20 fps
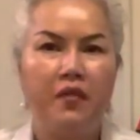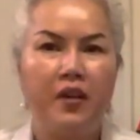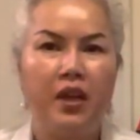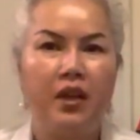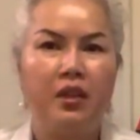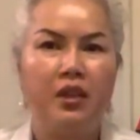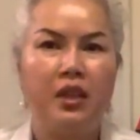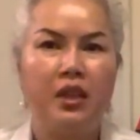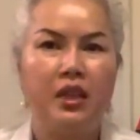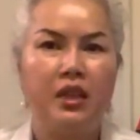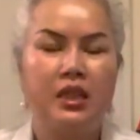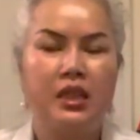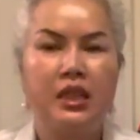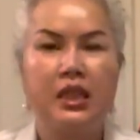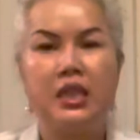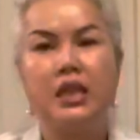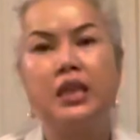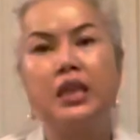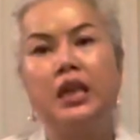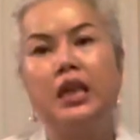in the
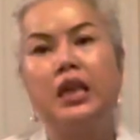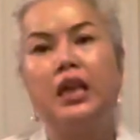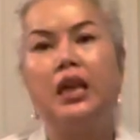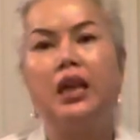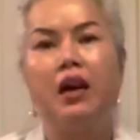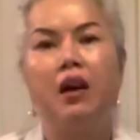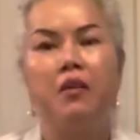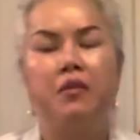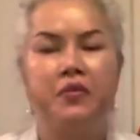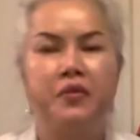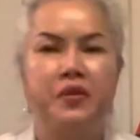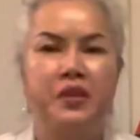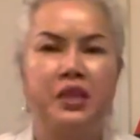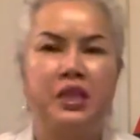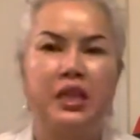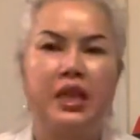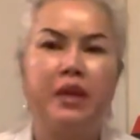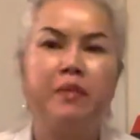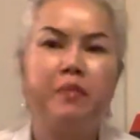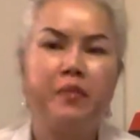city of
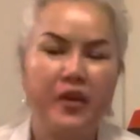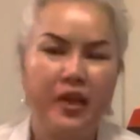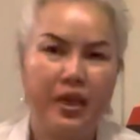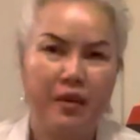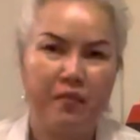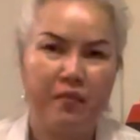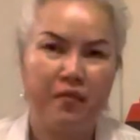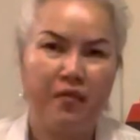Siem Reap,